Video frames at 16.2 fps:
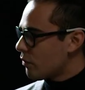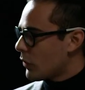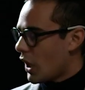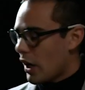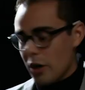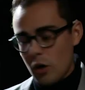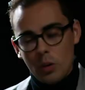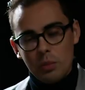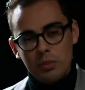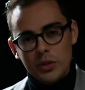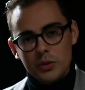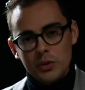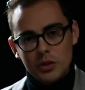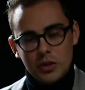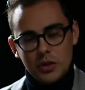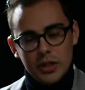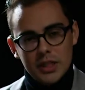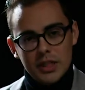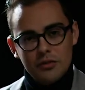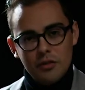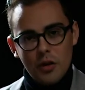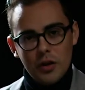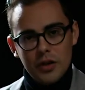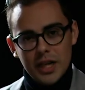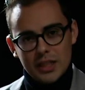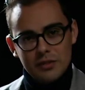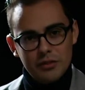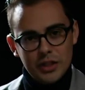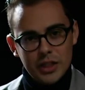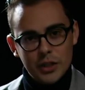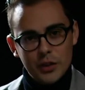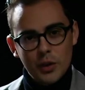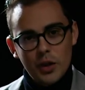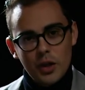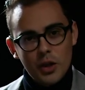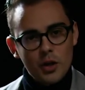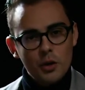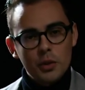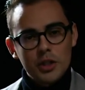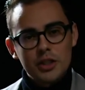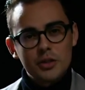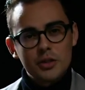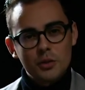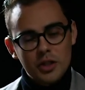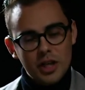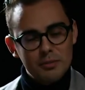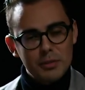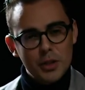I hope you will join us for our next video, which will come